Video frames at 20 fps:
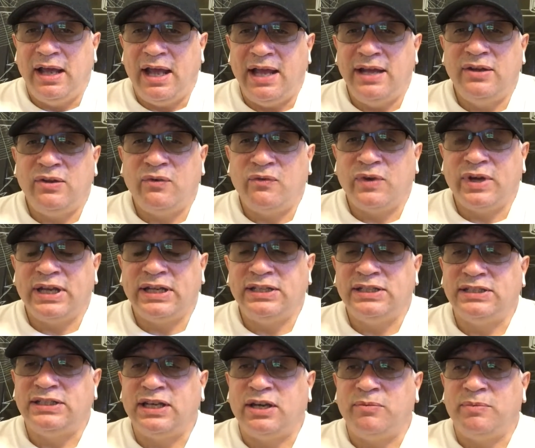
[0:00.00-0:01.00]
And don't forget
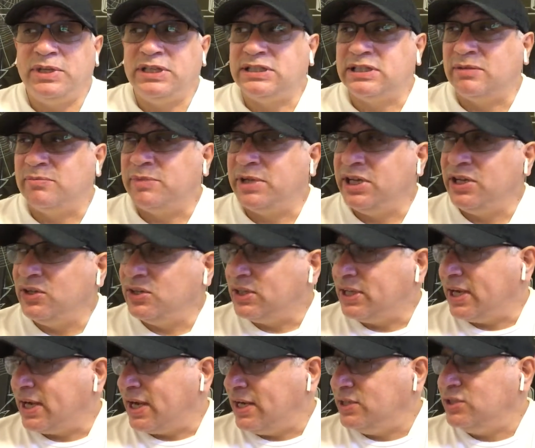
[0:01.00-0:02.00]
to tell me something you
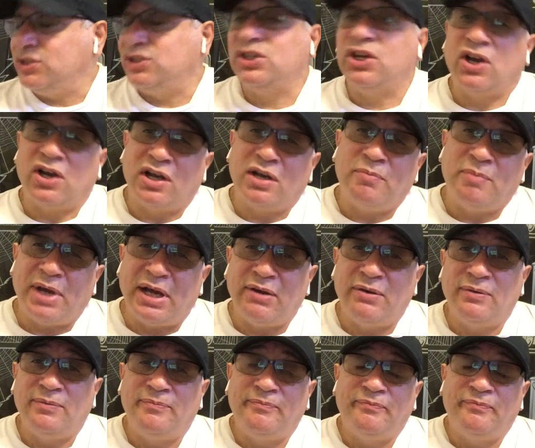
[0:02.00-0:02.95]
think I should talk about.